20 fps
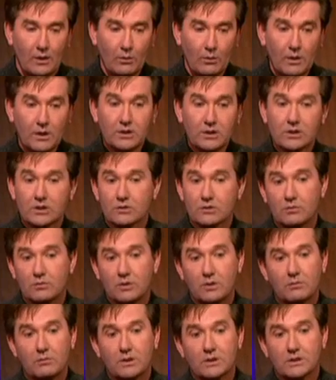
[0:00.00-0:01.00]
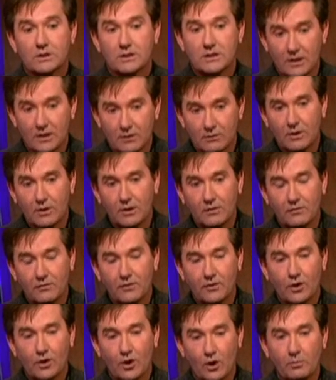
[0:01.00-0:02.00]
Well, we went to Tenerife
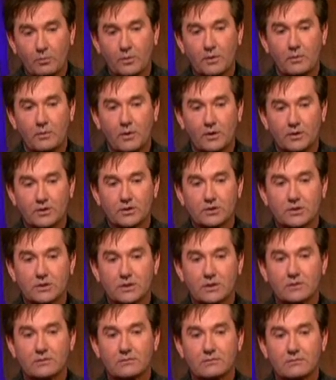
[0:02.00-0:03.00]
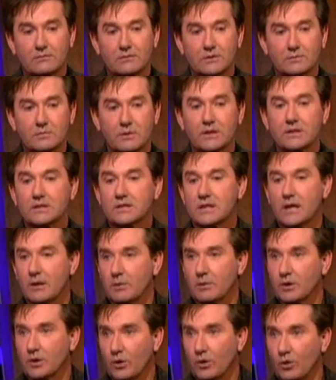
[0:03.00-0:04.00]
for a couple of months and spent
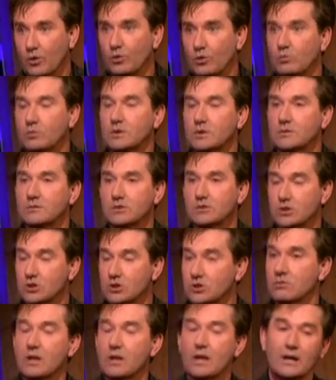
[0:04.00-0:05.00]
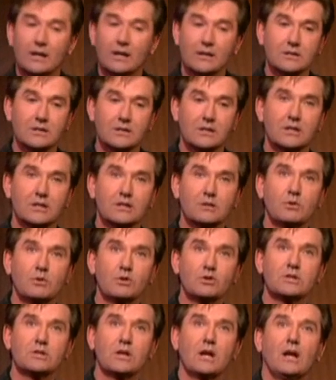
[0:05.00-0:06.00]
time at home and just relax. And I
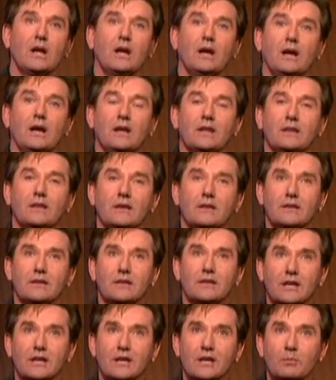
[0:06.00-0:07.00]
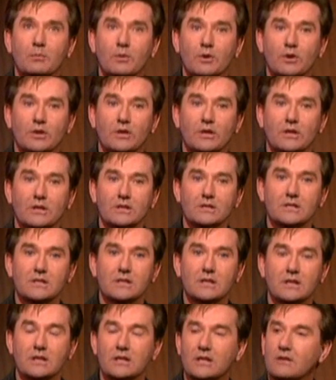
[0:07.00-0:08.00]
suppose the thing about it is
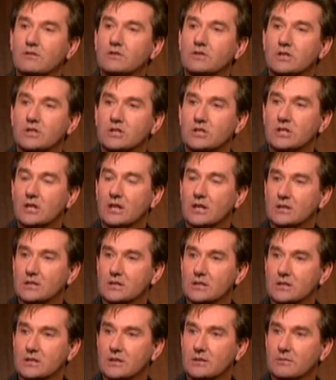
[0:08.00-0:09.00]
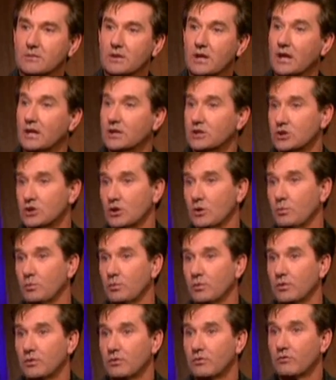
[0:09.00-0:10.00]
that it gives you a chance to catch
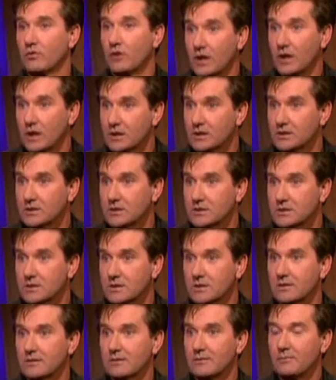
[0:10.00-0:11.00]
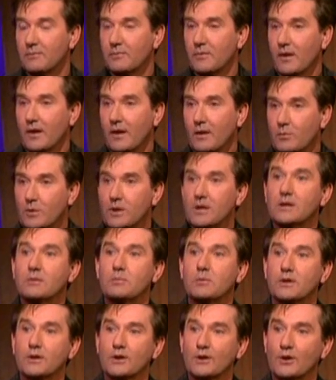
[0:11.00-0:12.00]
up with friends, and played a
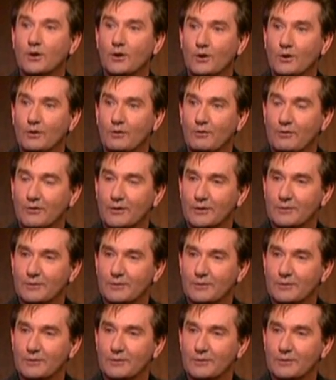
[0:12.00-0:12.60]
bit of golf.